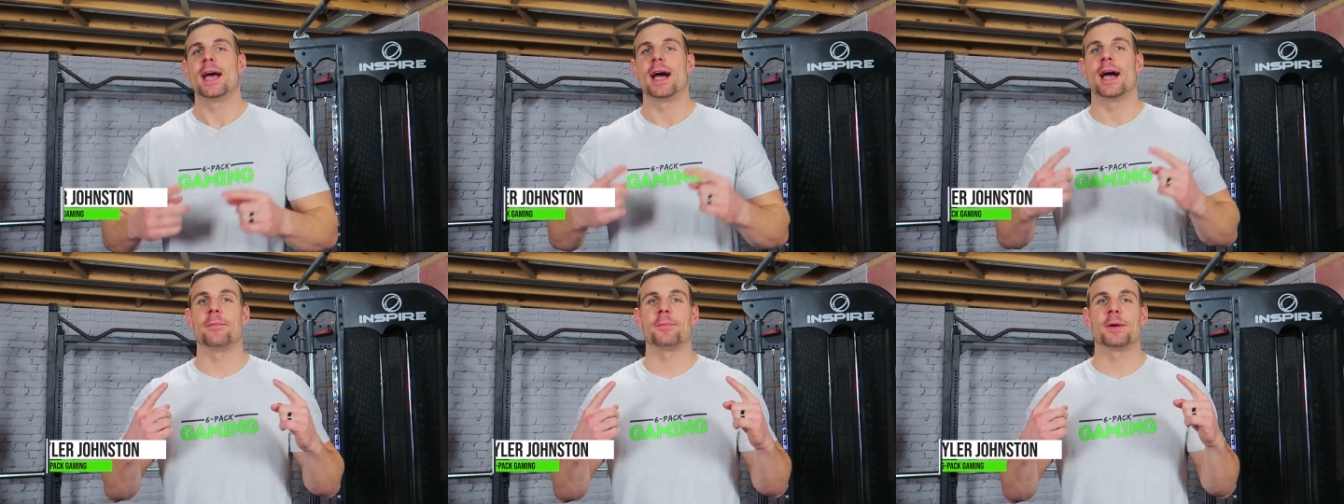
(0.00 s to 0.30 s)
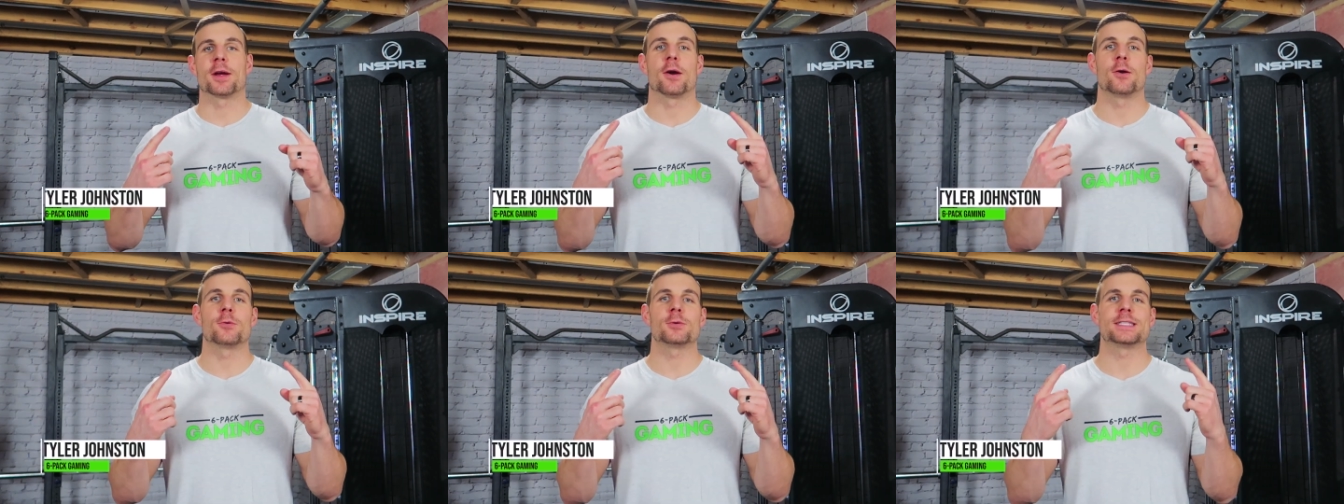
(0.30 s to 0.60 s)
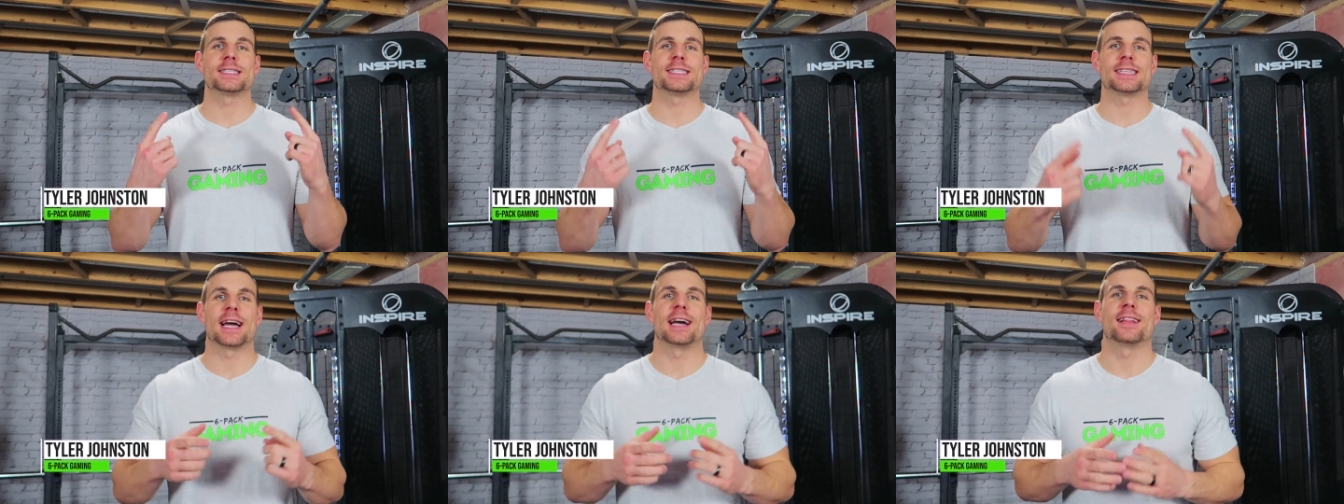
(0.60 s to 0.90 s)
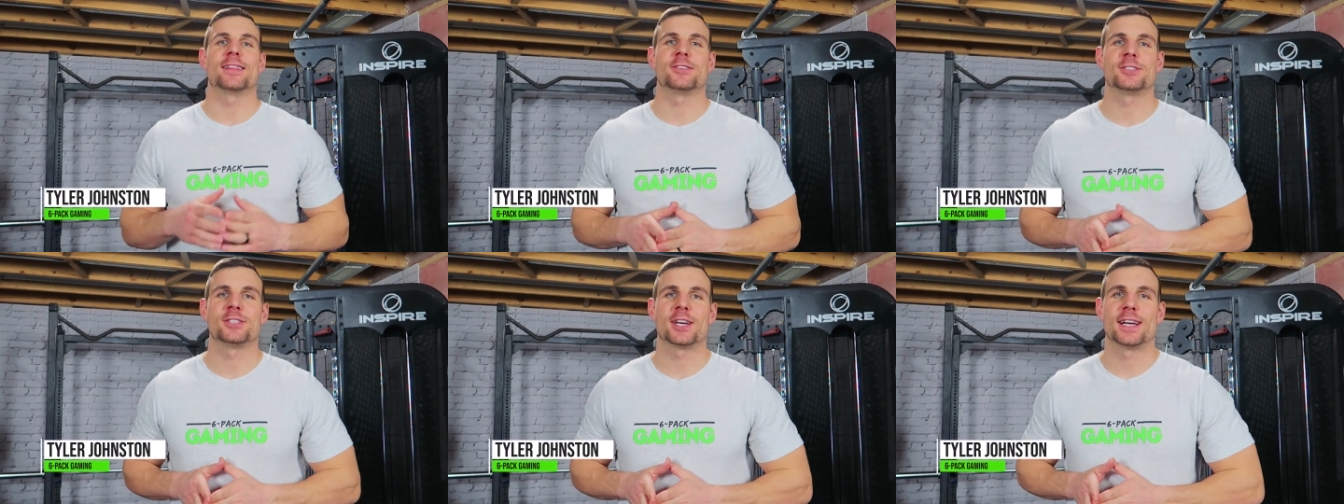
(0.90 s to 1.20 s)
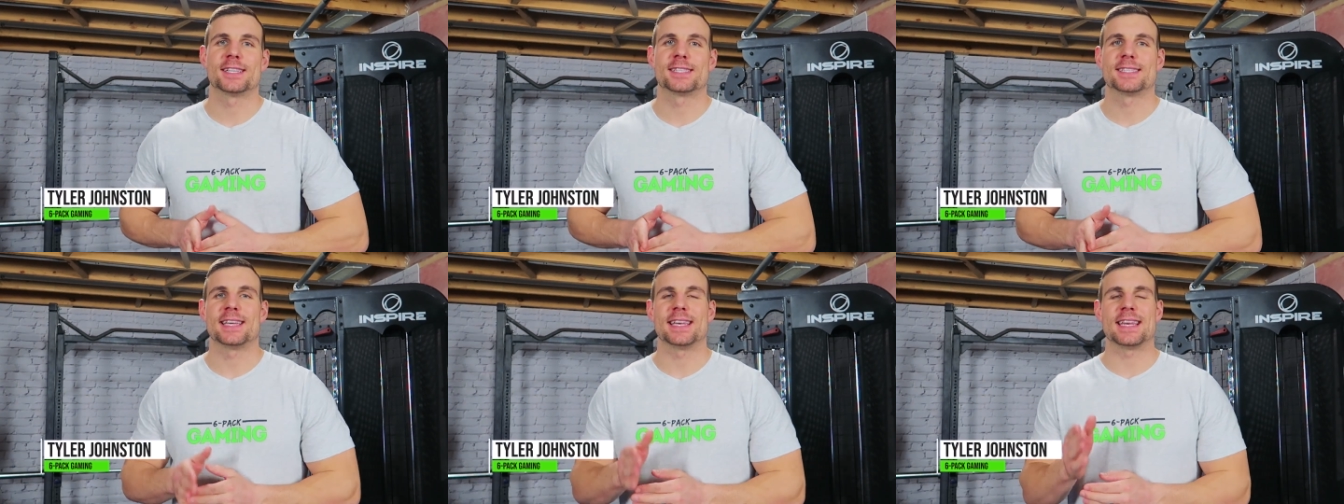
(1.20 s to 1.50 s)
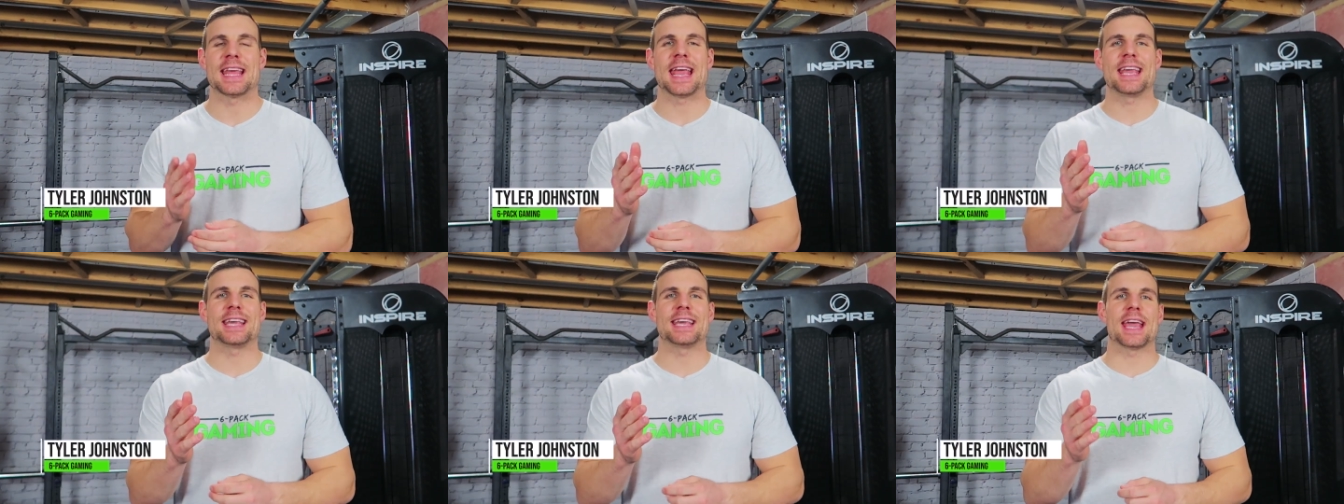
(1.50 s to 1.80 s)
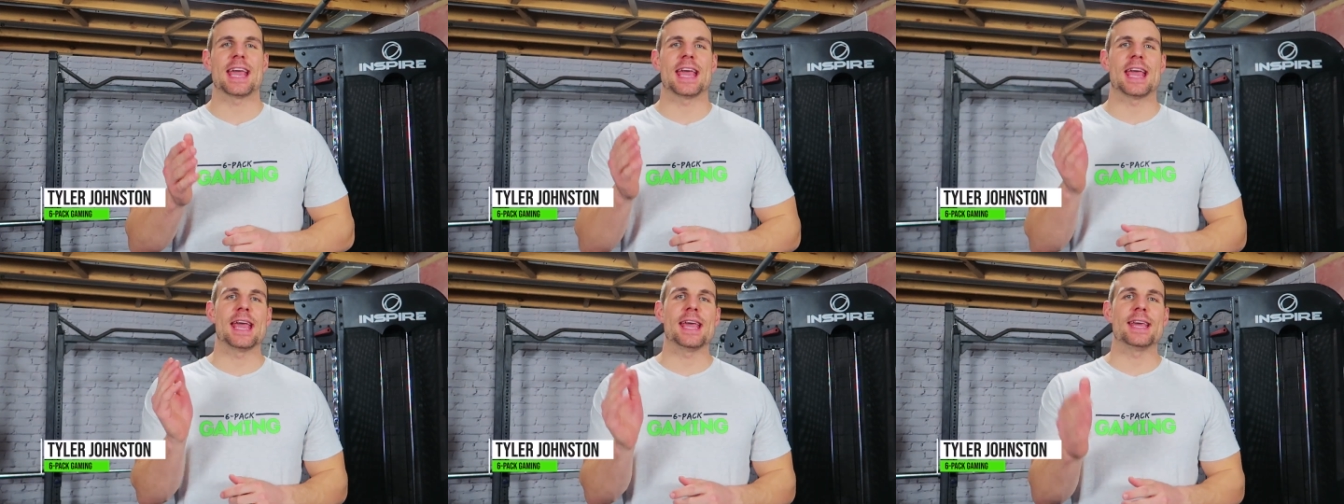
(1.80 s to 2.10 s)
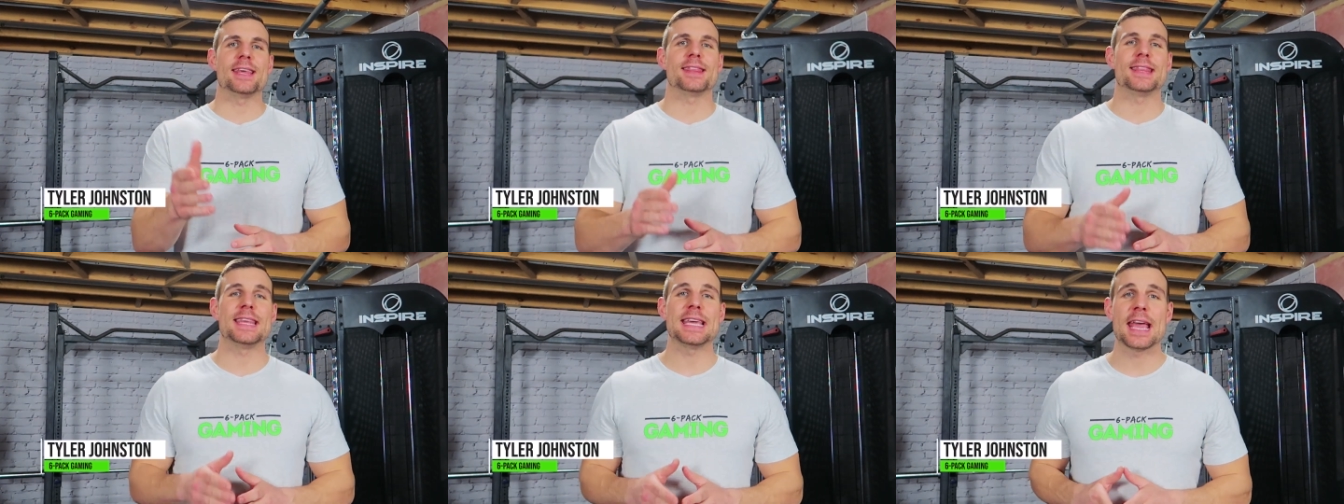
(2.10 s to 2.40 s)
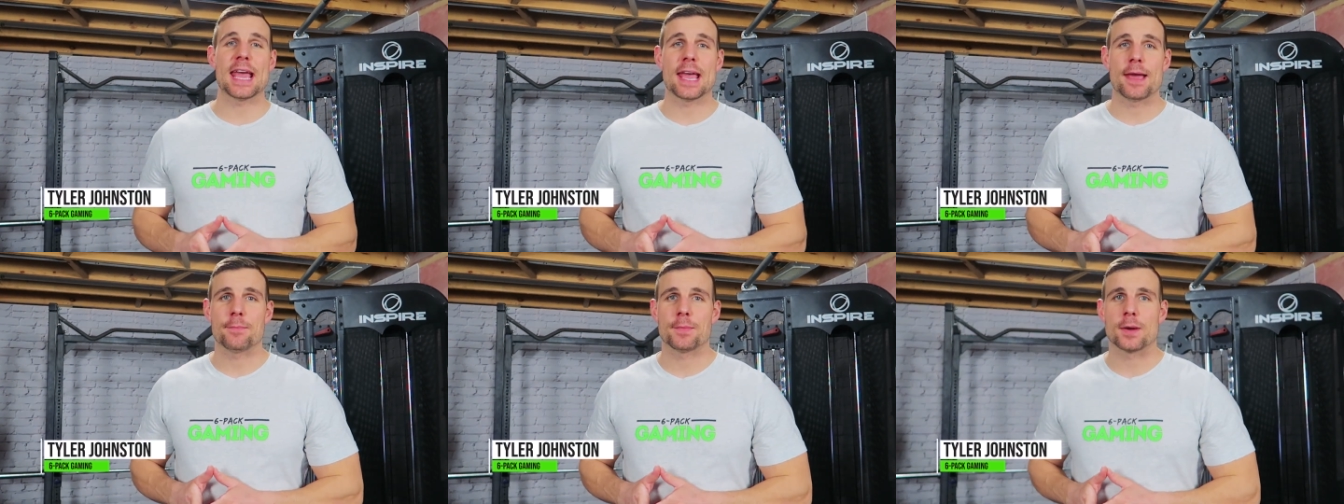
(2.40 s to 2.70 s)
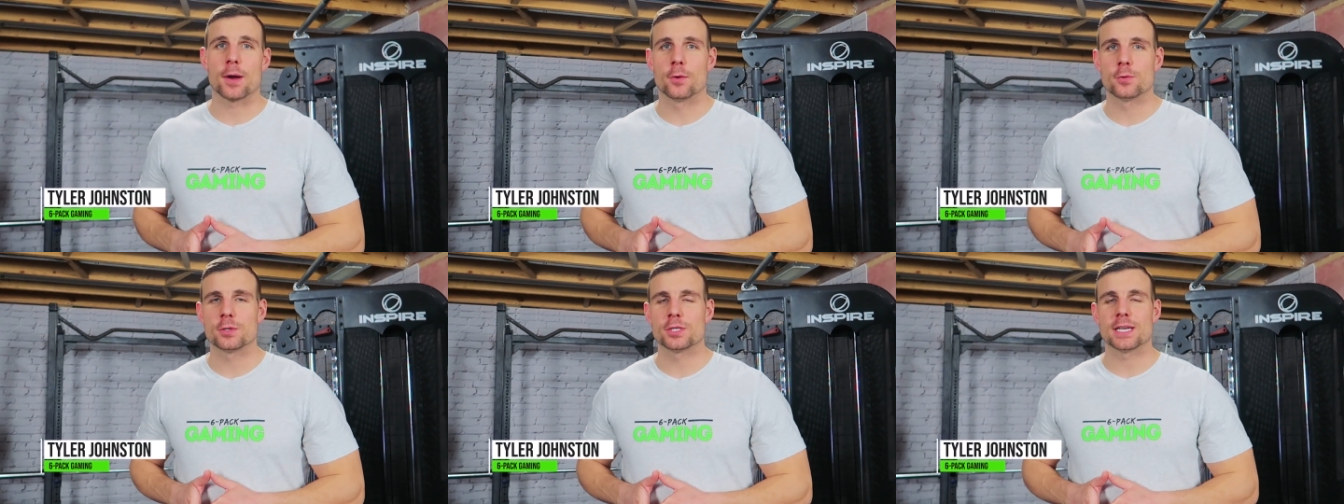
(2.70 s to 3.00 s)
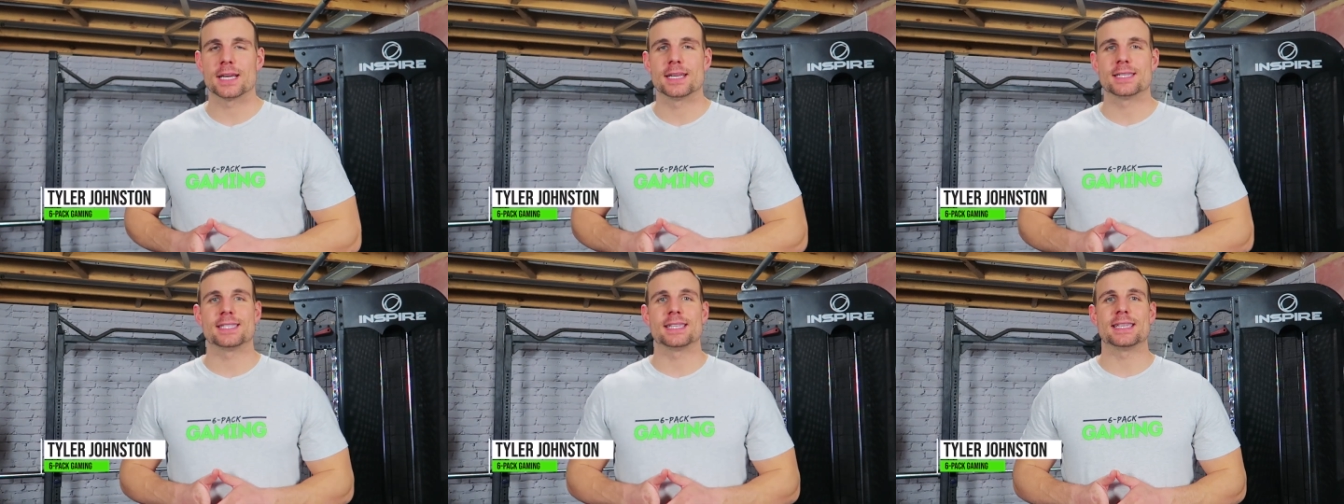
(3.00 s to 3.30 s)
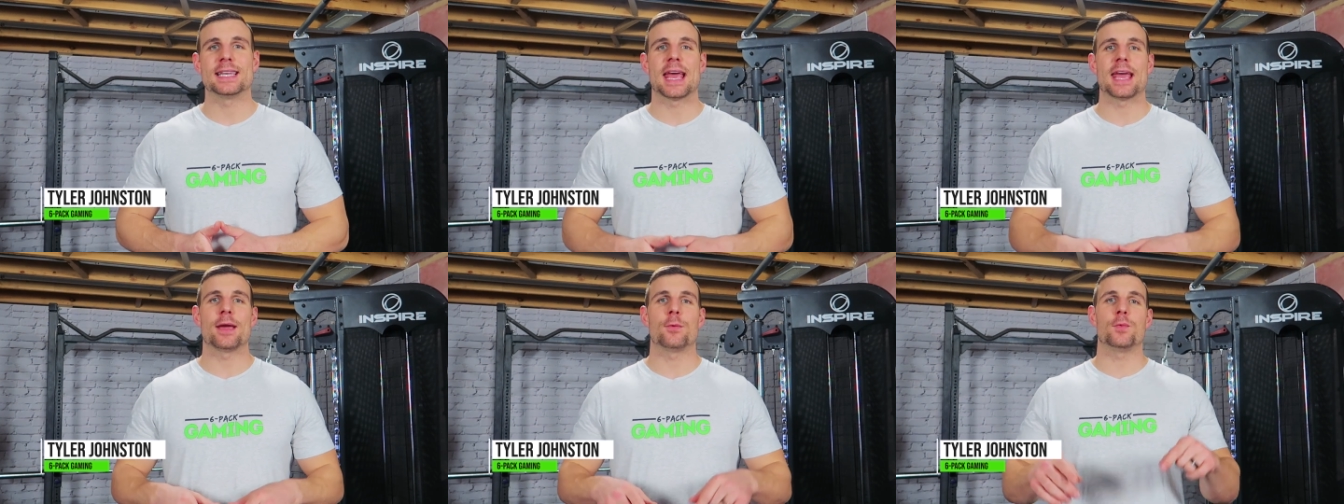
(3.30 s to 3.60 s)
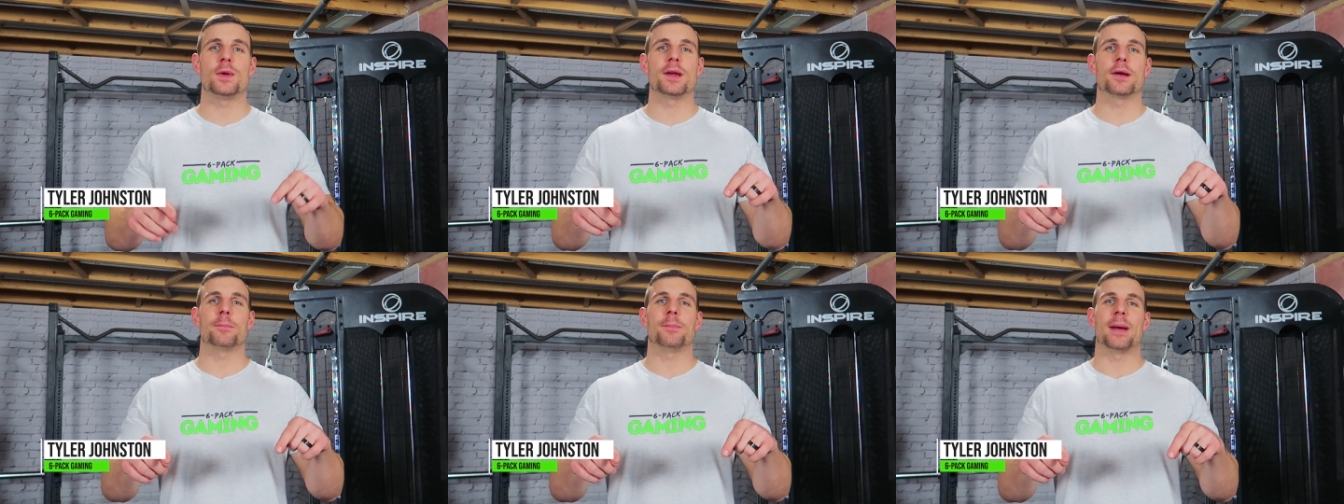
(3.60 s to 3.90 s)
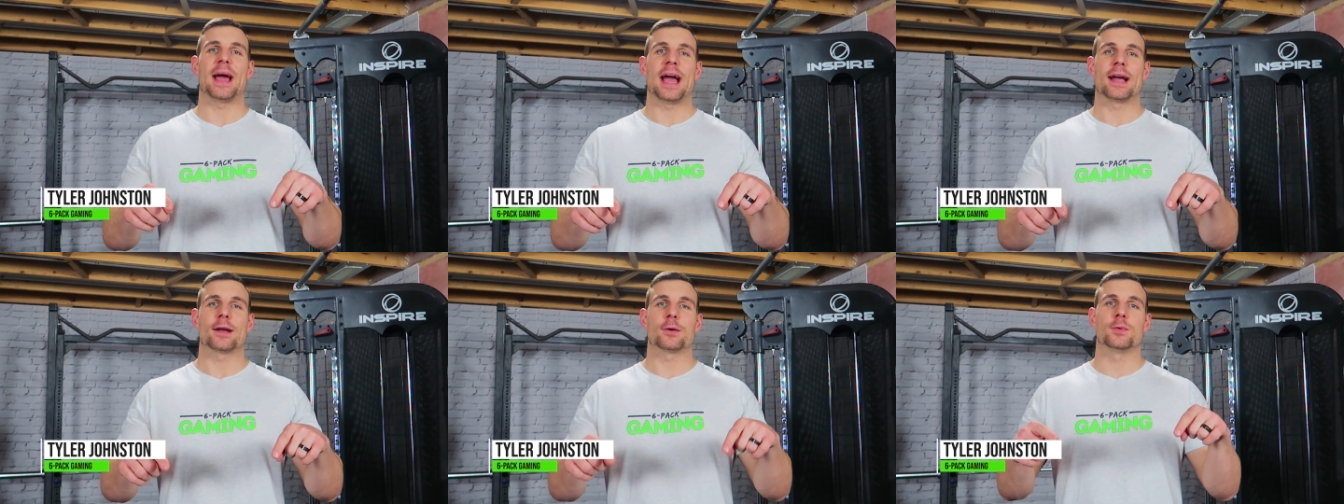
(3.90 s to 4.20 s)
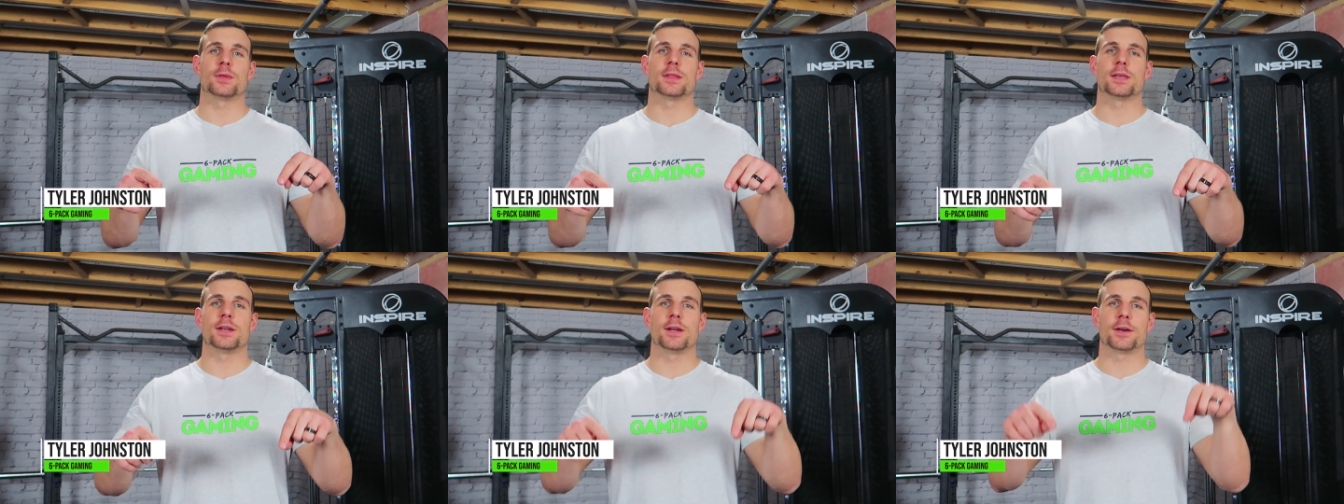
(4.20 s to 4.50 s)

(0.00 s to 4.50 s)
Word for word: I'm your host, Tyler Johnston, aka The Ape Coach, and today we are back with